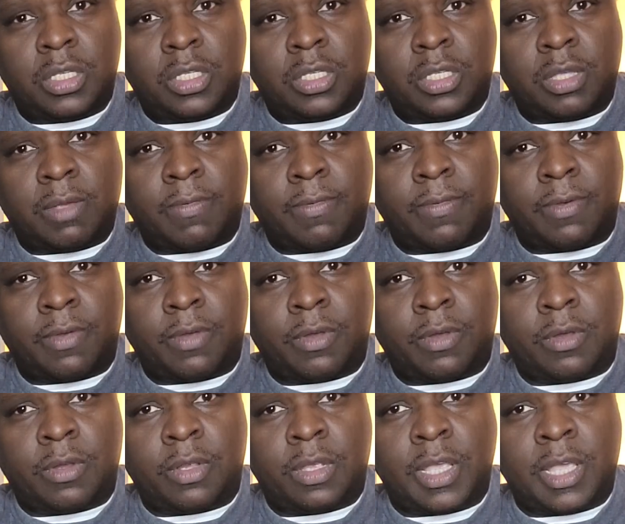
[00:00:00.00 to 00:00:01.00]
except
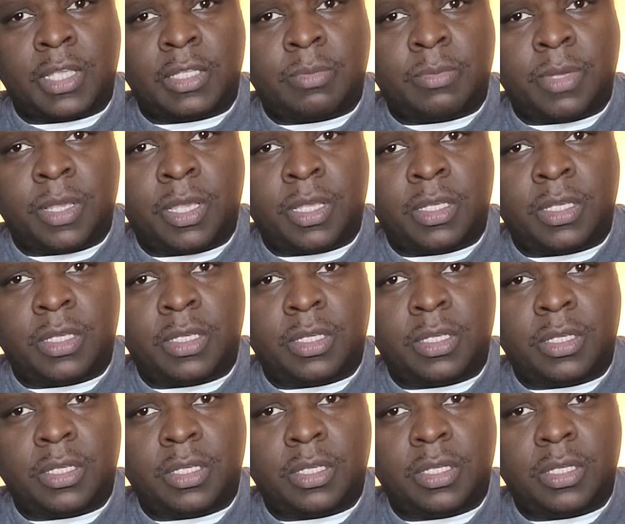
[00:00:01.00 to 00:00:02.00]
for X-Pac.
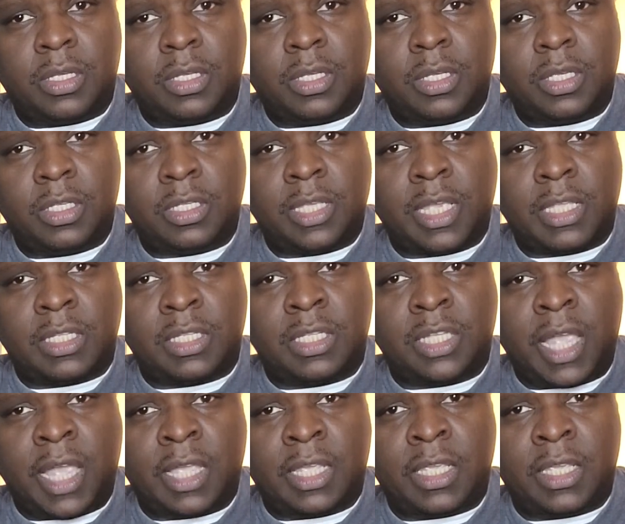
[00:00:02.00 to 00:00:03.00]
He's got his
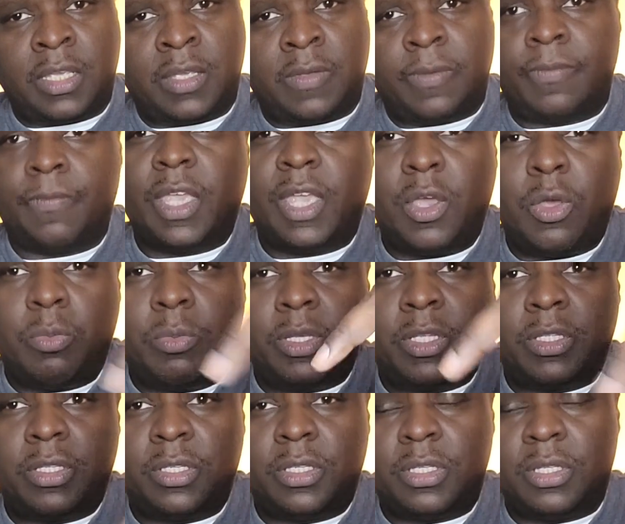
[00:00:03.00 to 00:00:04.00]
jacket,
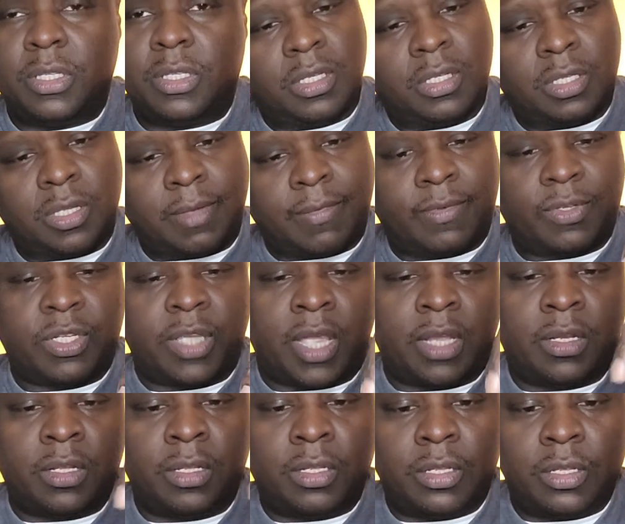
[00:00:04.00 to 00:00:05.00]
helmets, except for
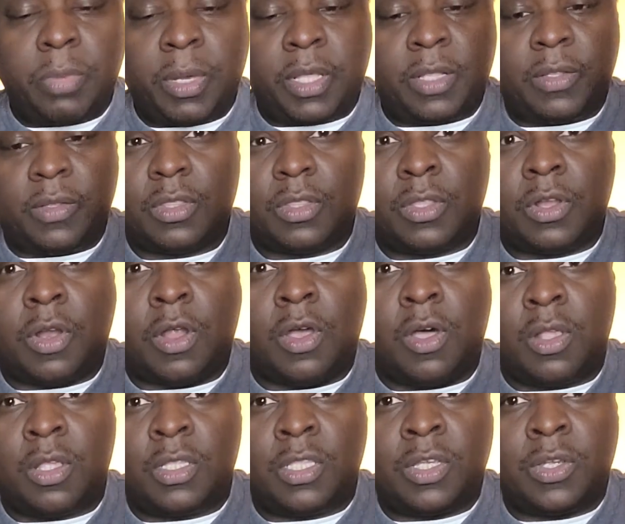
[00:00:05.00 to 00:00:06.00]
Chyna. But they're
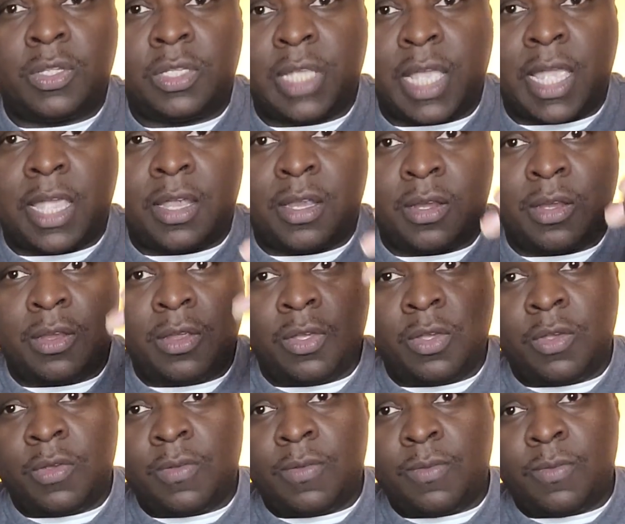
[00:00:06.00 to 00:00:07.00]
all in their attire
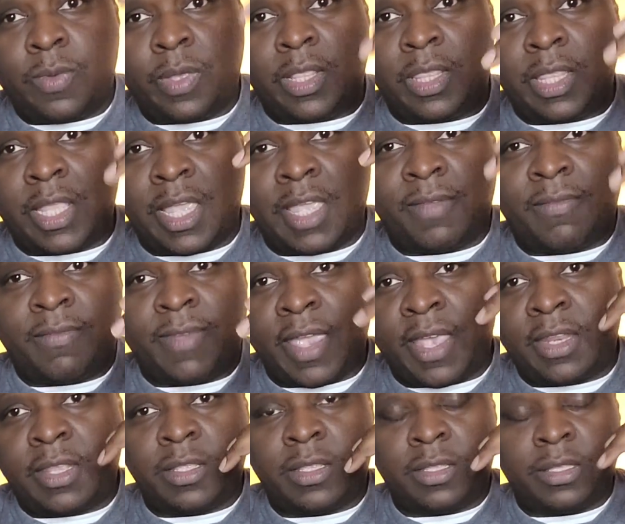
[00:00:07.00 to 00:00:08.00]
when they
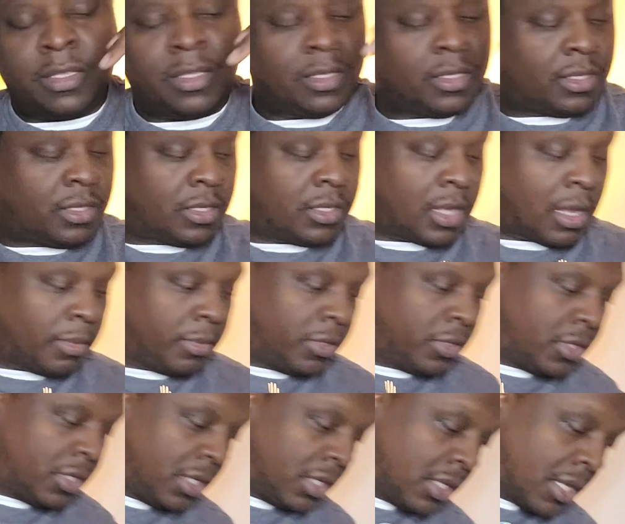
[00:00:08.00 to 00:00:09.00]
invaded
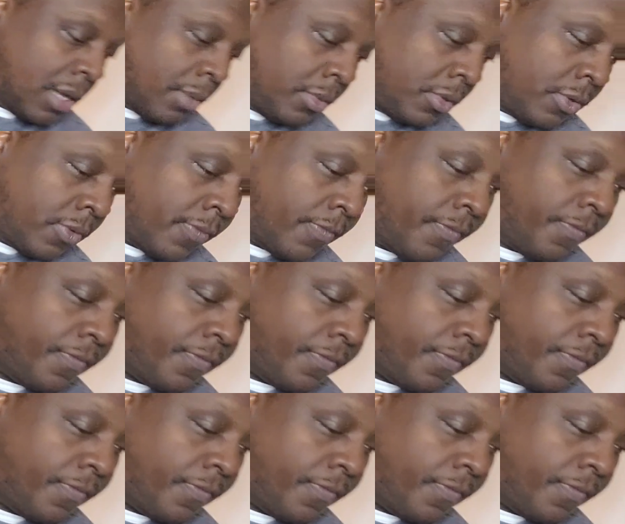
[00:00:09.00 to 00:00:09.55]
WCW.